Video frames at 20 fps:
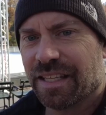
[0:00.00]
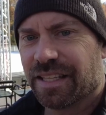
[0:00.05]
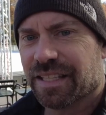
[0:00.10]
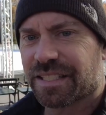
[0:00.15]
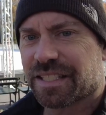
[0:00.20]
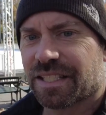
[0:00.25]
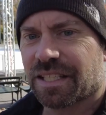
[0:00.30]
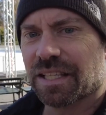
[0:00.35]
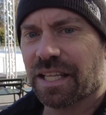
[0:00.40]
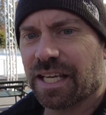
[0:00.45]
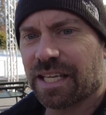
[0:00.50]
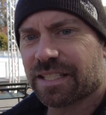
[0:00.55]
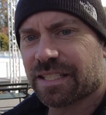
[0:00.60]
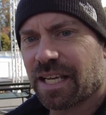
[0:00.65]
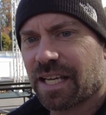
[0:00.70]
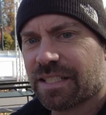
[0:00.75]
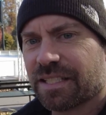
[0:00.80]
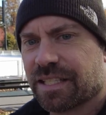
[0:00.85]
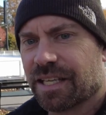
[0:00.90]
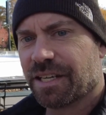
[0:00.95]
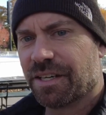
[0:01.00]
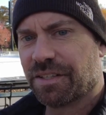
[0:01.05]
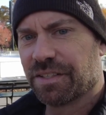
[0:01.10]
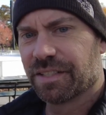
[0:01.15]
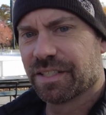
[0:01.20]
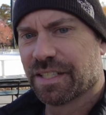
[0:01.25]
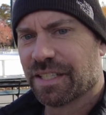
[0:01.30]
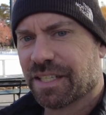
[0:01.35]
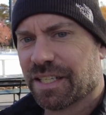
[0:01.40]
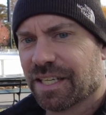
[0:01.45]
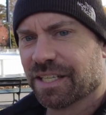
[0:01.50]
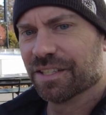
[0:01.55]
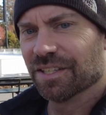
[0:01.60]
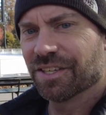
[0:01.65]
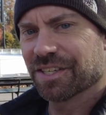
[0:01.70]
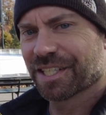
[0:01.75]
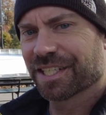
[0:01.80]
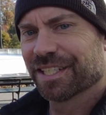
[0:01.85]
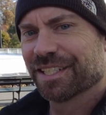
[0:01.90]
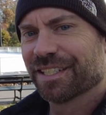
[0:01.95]
This is the Lakeside Center. And
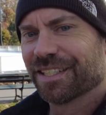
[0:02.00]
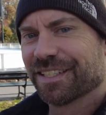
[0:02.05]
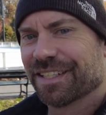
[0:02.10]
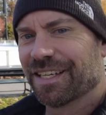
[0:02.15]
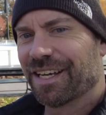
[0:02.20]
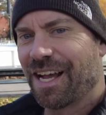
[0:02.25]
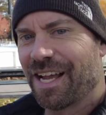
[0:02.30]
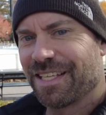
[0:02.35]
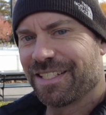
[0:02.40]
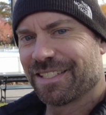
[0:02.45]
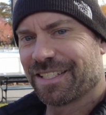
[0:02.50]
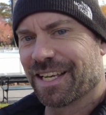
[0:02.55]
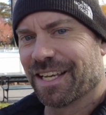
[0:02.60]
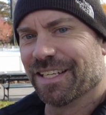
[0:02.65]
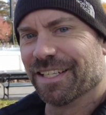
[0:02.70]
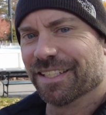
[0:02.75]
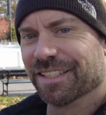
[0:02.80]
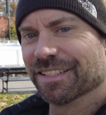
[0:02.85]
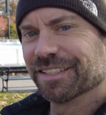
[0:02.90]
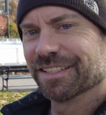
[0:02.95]
look, ice skating.